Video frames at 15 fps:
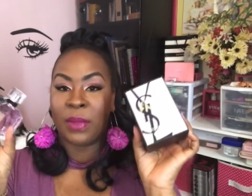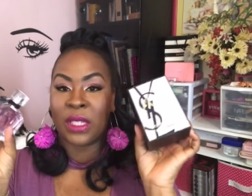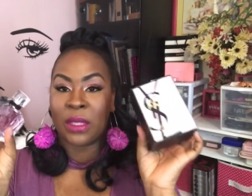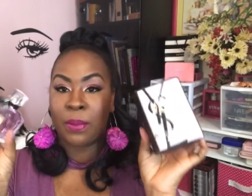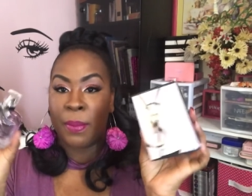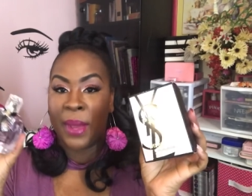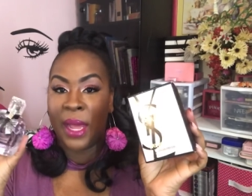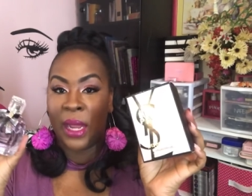
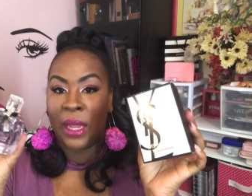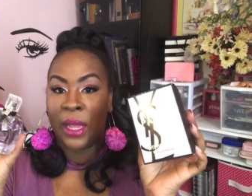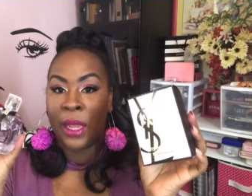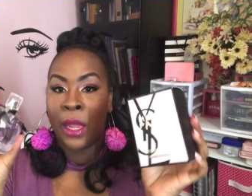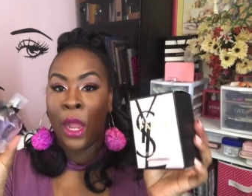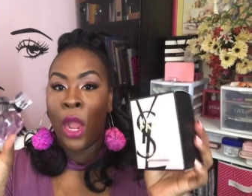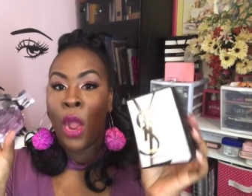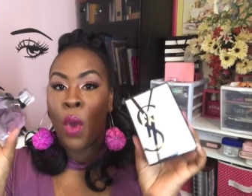
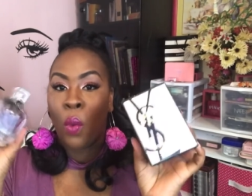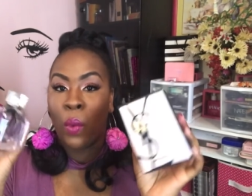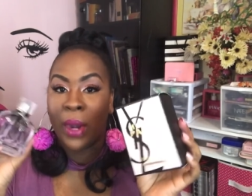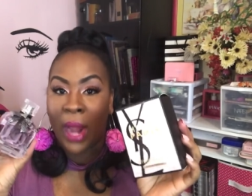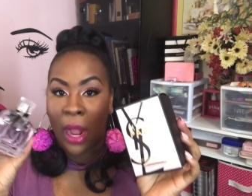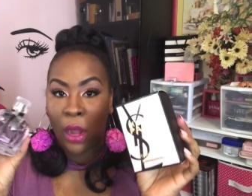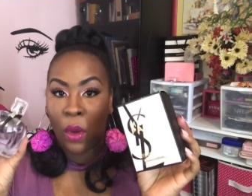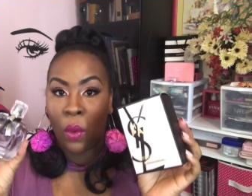smelling
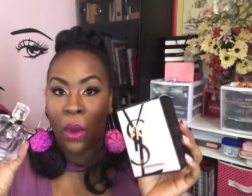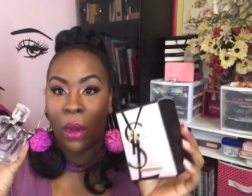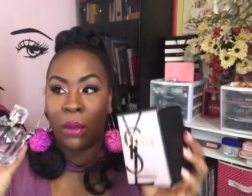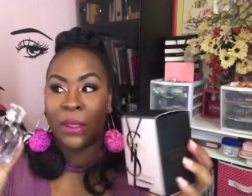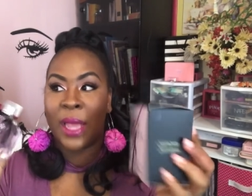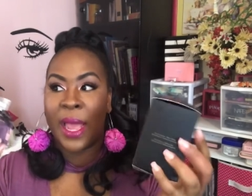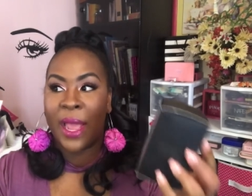when I go in Ulta.